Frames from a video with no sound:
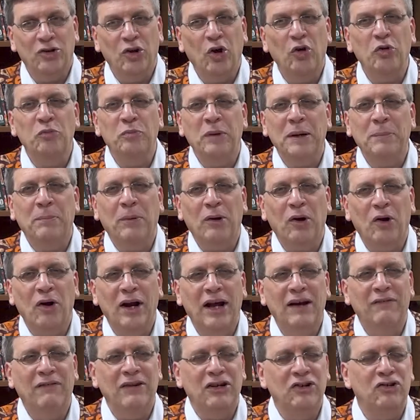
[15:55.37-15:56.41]
Those people
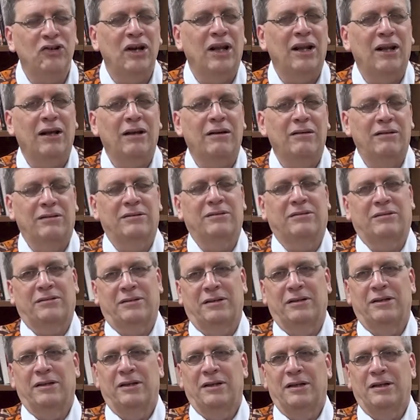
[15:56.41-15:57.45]
are evangelicals.